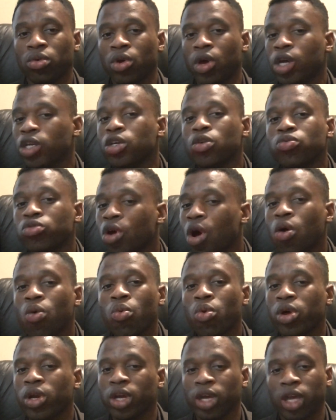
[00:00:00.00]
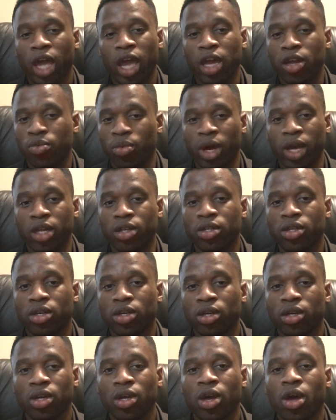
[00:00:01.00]
You don't want to gain weight,
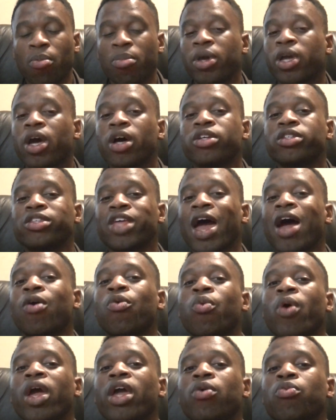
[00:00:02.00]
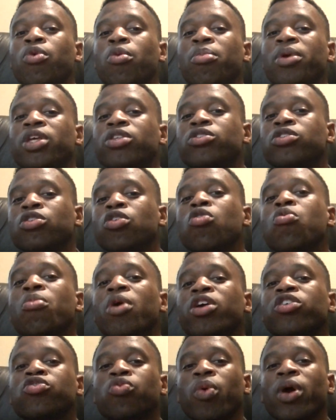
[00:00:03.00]
because that weight will be too
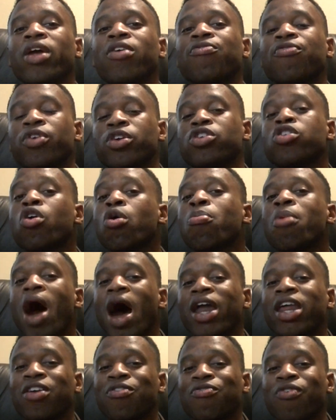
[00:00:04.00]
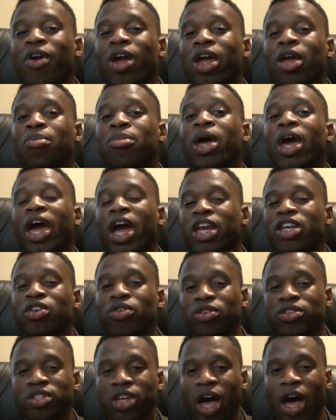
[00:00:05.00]
much weight for your body frame and your
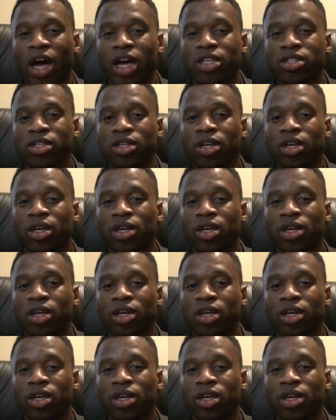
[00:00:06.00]
size.